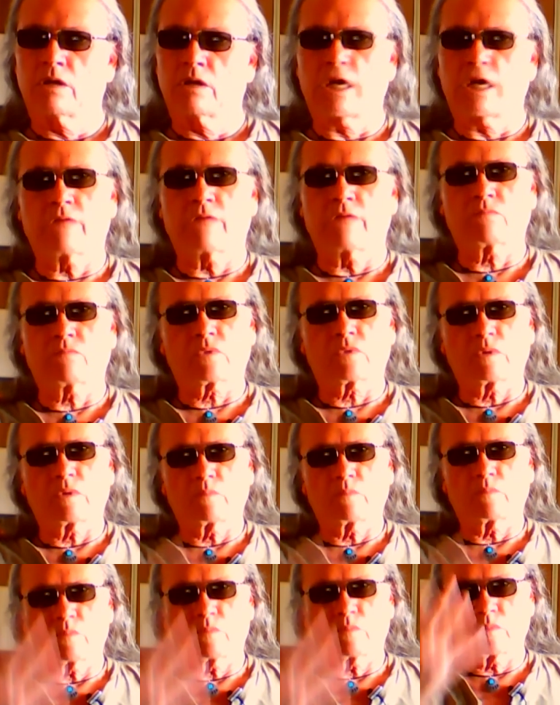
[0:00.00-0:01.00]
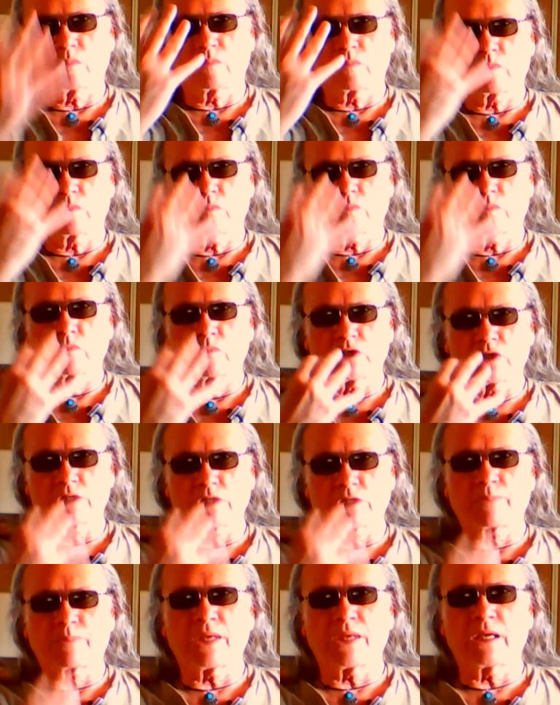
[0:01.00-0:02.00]
And
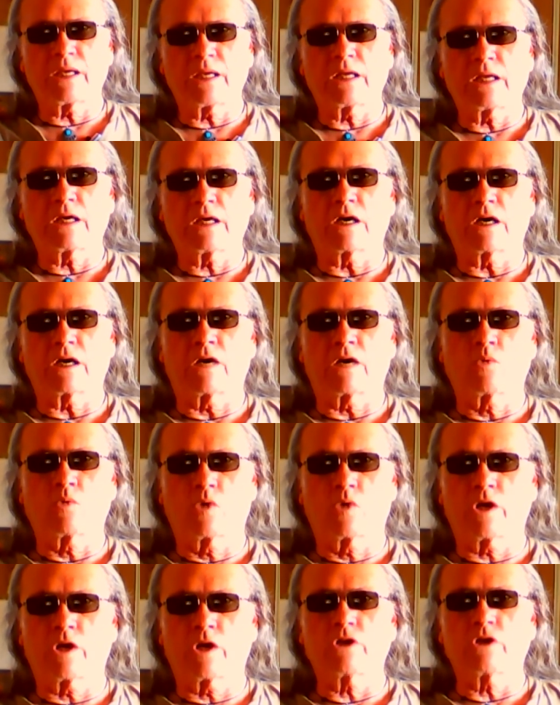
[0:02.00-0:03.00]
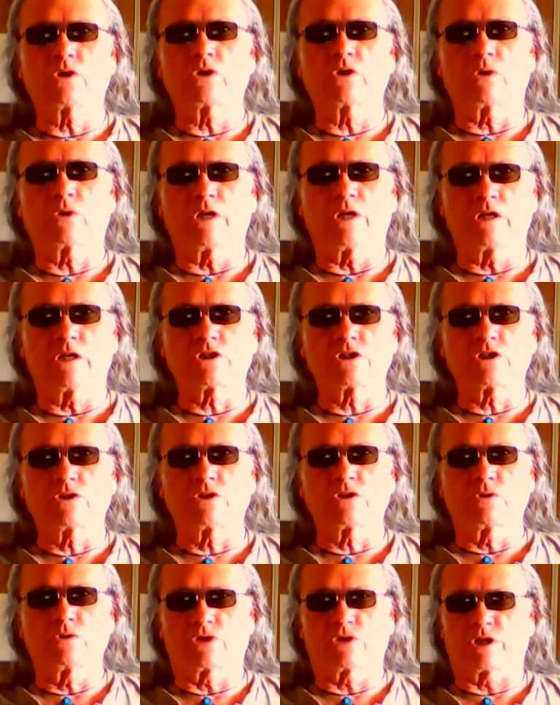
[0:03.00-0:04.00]
depending on where your
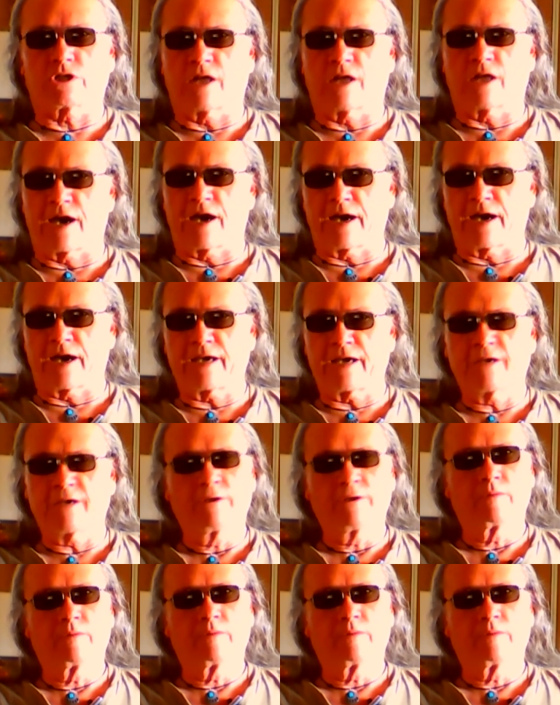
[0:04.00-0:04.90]
issues lie,